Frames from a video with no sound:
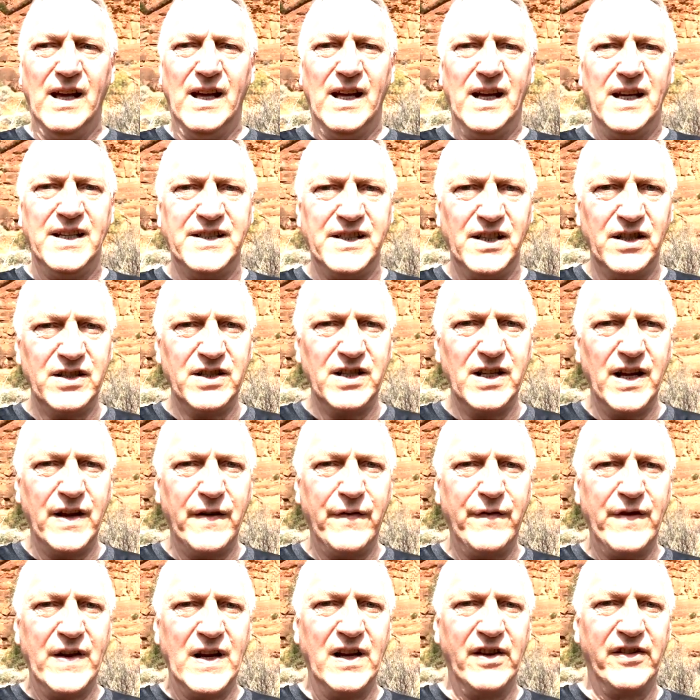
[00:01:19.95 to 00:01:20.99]
it certainly
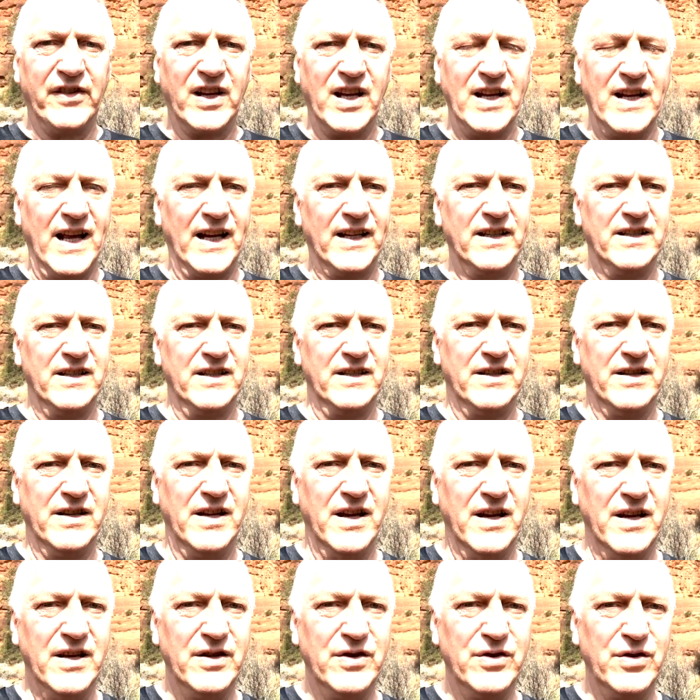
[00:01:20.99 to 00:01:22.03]
feels connected
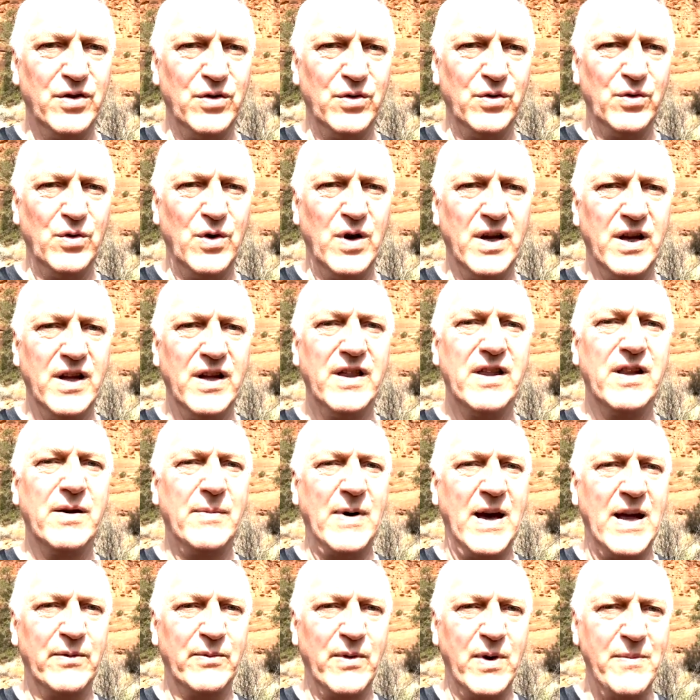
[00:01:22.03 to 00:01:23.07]
to the
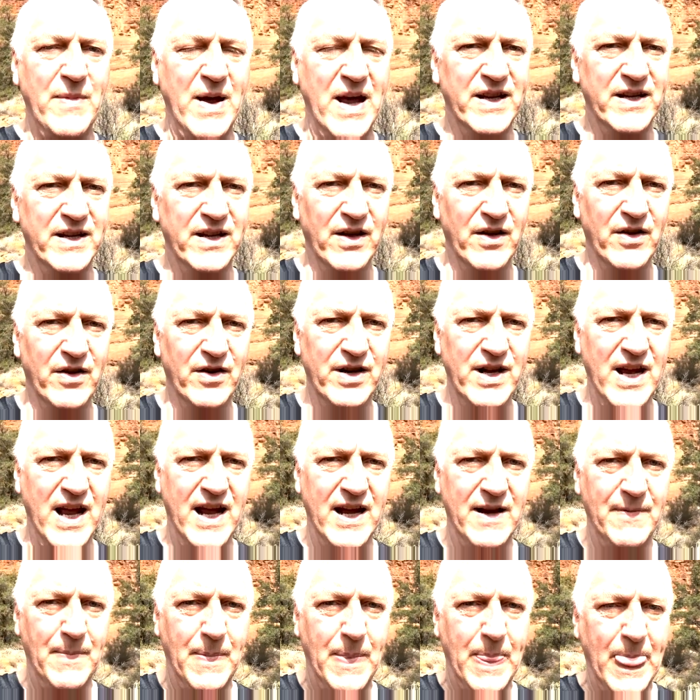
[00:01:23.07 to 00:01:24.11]
man we met the other day